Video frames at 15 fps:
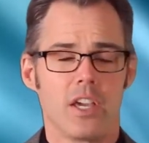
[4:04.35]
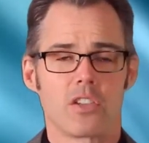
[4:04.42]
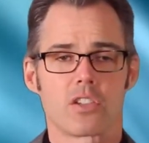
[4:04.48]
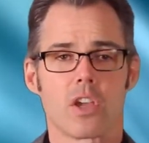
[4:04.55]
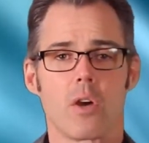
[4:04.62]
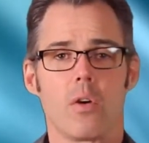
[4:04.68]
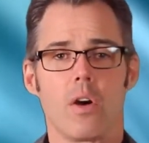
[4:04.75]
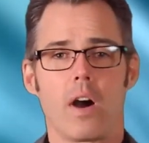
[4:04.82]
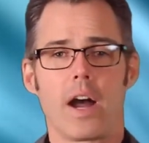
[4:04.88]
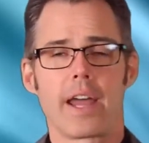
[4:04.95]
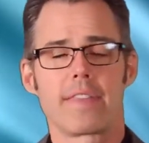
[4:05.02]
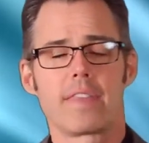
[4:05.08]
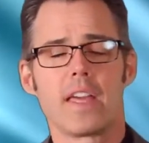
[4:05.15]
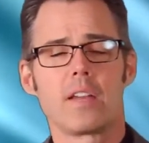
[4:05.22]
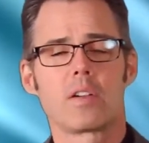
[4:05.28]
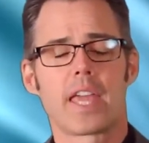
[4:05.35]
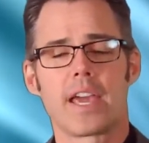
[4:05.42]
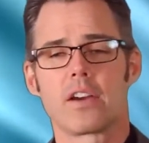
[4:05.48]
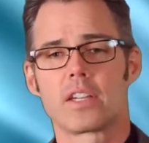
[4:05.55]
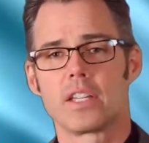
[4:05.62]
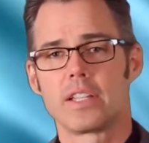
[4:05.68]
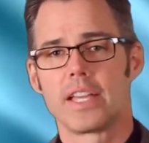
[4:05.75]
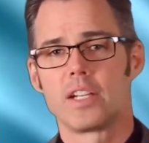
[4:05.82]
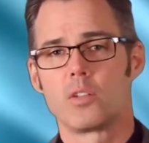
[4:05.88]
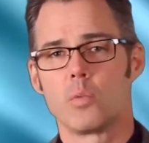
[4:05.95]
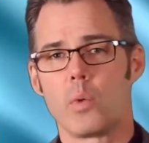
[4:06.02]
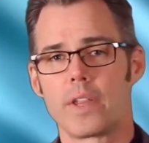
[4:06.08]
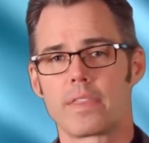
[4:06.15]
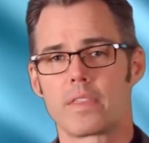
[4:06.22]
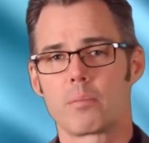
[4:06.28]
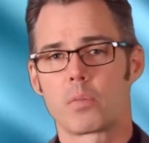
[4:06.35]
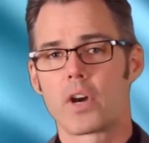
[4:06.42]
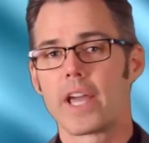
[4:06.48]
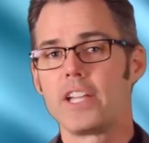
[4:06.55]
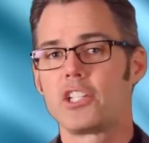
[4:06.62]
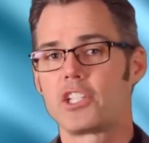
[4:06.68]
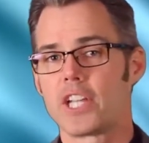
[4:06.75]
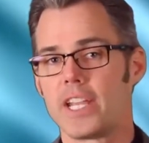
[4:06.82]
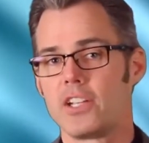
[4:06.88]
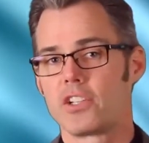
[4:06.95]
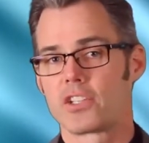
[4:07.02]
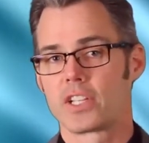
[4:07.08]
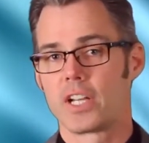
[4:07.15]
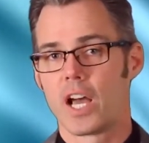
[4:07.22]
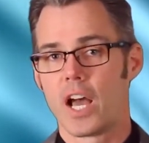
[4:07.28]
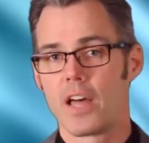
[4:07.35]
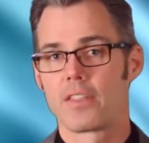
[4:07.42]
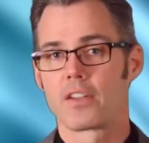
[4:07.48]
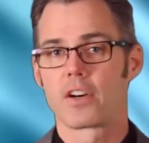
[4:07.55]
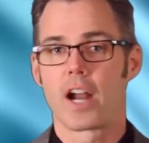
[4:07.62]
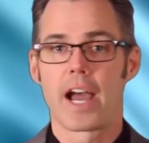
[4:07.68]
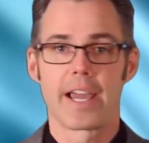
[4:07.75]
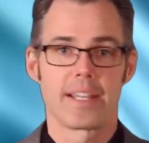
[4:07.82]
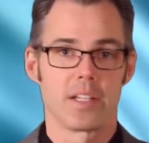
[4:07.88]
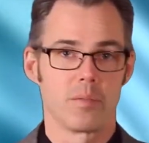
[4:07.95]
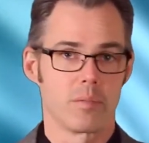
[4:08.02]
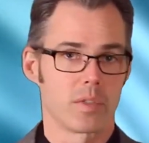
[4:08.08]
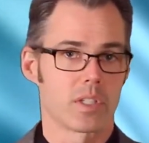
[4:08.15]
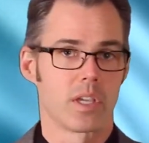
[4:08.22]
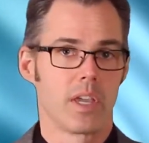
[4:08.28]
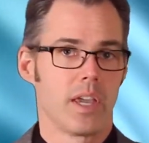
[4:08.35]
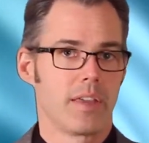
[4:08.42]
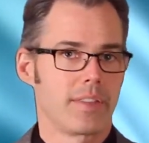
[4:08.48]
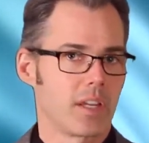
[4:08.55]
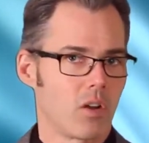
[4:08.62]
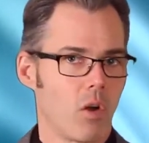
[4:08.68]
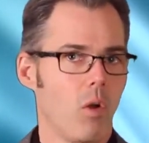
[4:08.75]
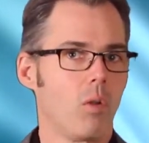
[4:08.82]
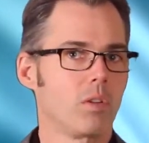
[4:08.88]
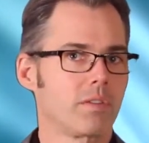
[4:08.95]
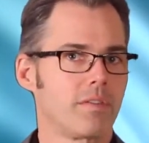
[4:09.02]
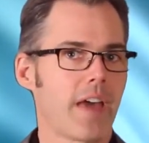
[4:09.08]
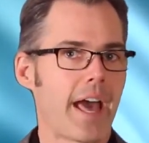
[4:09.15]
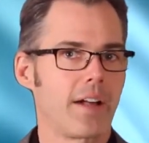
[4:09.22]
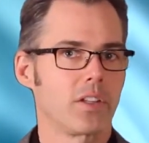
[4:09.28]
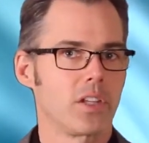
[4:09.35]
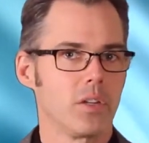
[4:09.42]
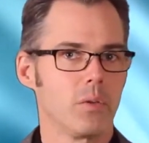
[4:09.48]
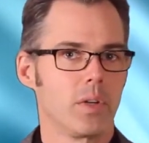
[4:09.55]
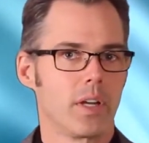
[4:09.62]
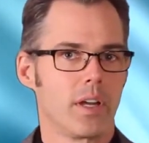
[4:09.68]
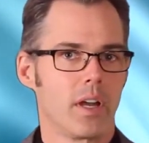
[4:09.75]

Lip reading: So I then calculated what the price changes in other items that hold value